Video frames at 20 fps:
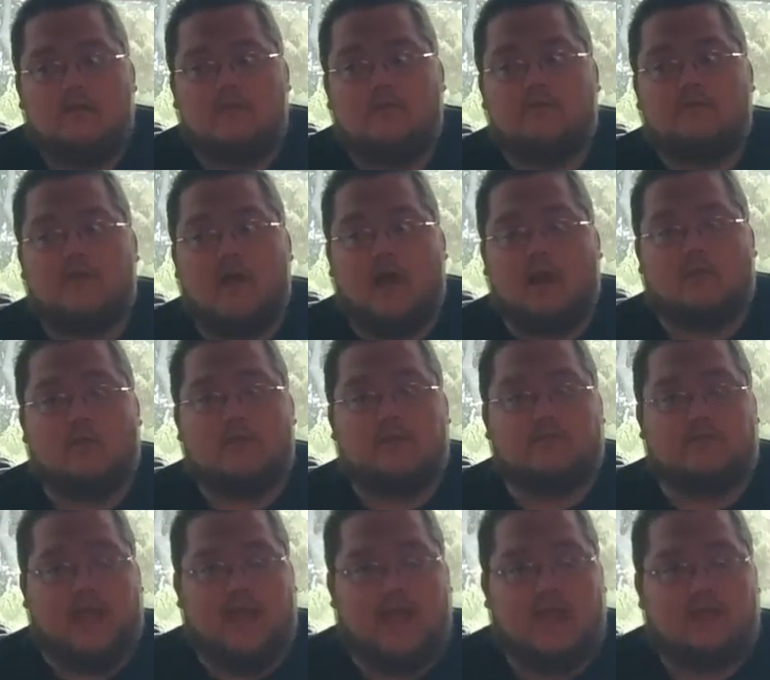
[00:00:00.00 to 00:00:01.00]
Following
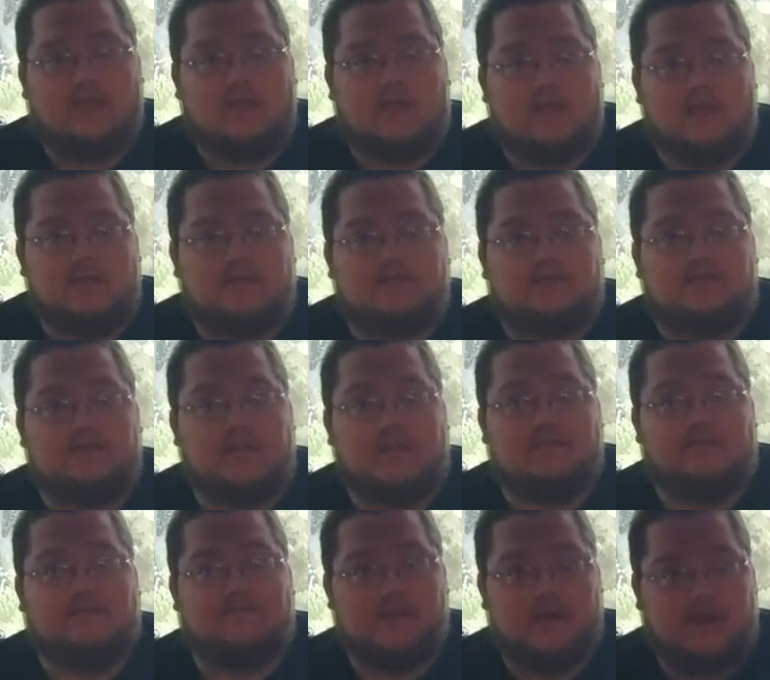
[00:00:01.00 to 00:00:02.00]
that is the
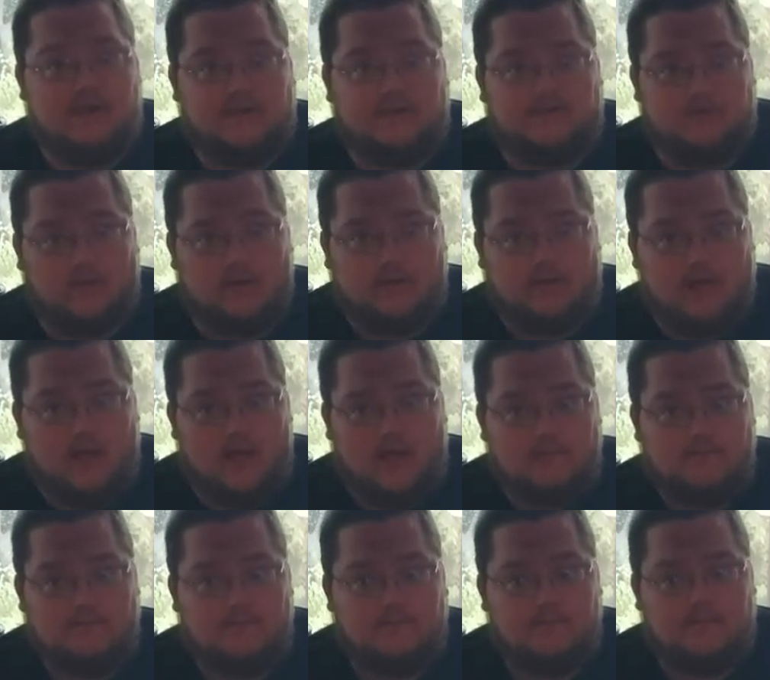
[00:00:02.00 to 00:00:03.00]
Infinity
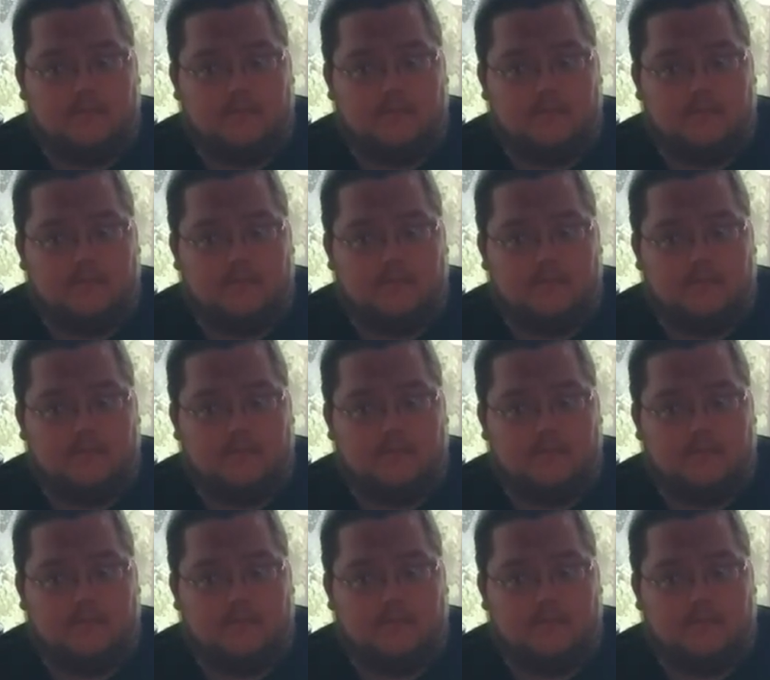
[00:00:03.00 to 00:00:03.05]
storyline,